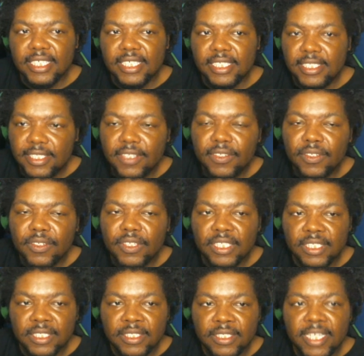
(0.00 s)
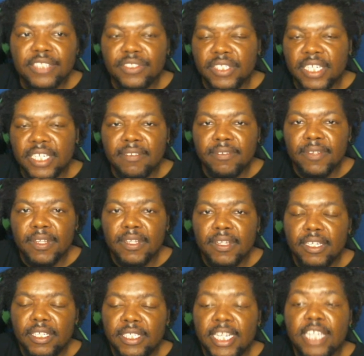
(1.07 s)
still
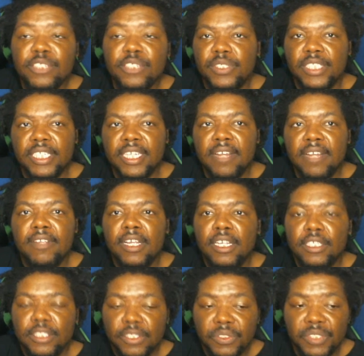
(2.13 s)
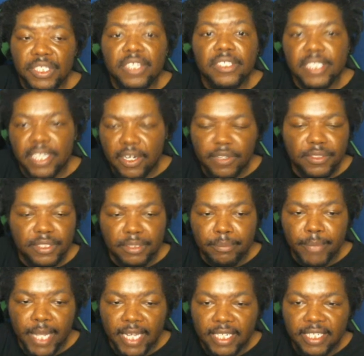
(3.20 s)
dangerous enough to seriously hurt
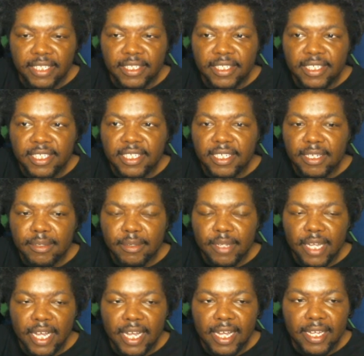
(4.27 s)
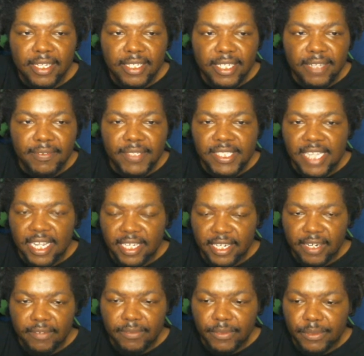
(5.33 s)
somebody if he's not
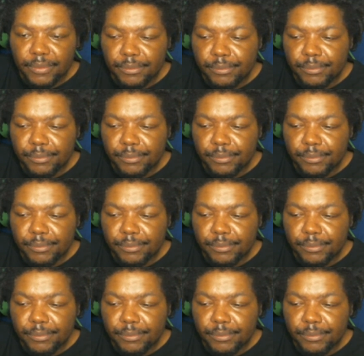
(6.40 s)
careful.